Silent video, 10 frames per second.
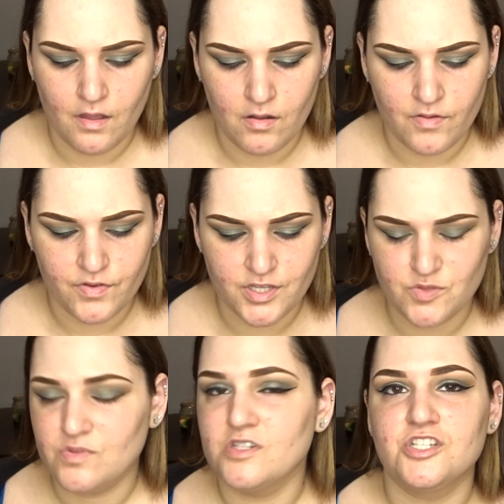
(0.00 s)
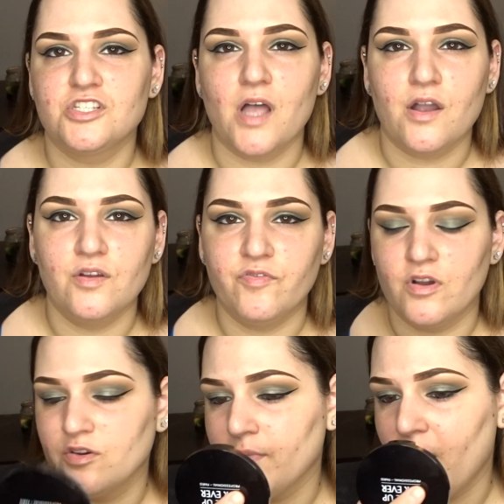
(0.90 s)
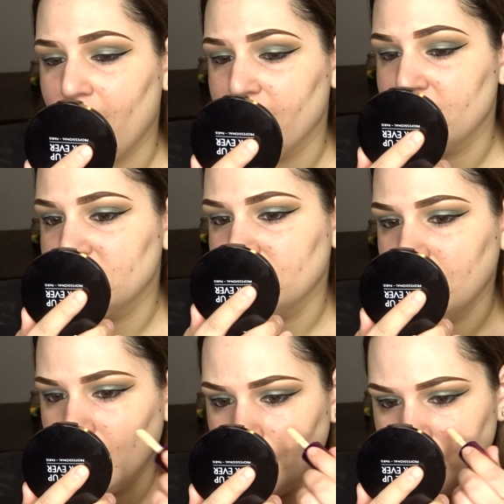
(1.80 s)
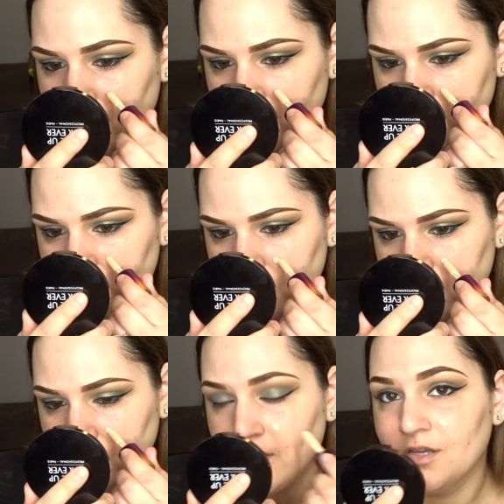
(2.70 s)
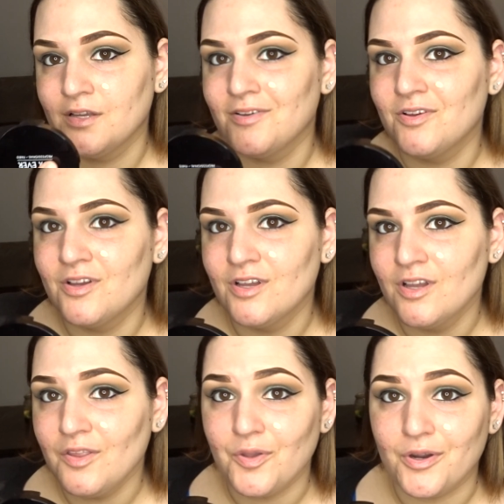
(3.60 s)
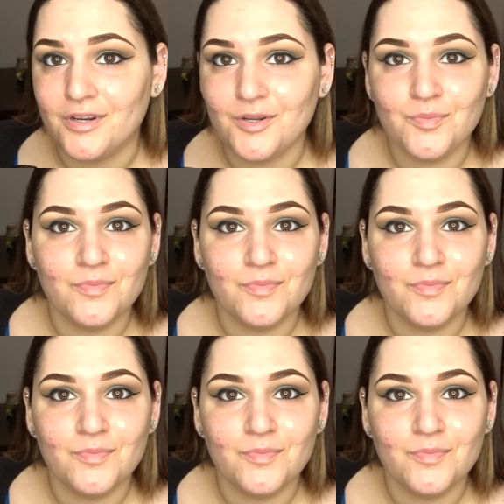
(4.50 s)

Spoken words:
However, this one is just not good for under my eyes because it's dark.